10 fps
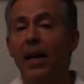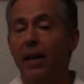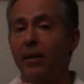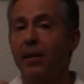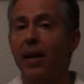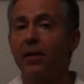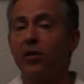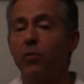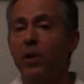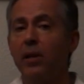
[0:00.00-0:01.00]
it stands
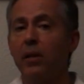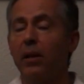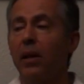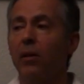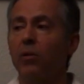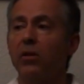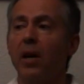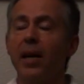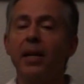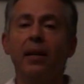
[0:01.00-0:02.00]
to reason that those
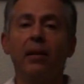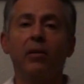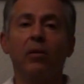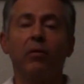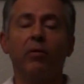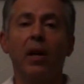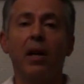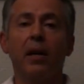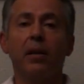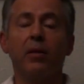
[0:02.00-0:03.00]
tiny little
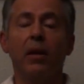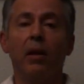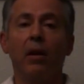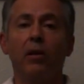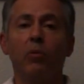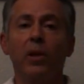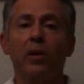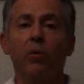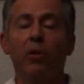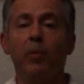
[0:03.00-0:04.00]
flies on the
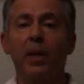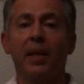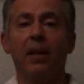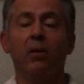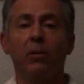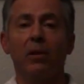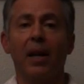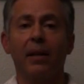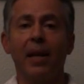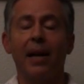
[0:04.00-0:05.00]
window would have been killed
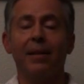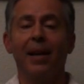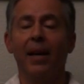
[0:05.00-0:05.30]
like that.